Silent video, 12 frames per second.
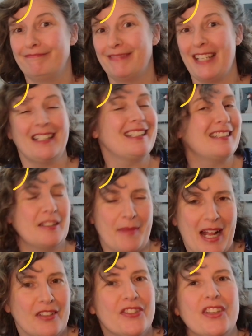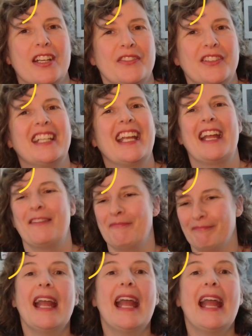telling them outside of the game.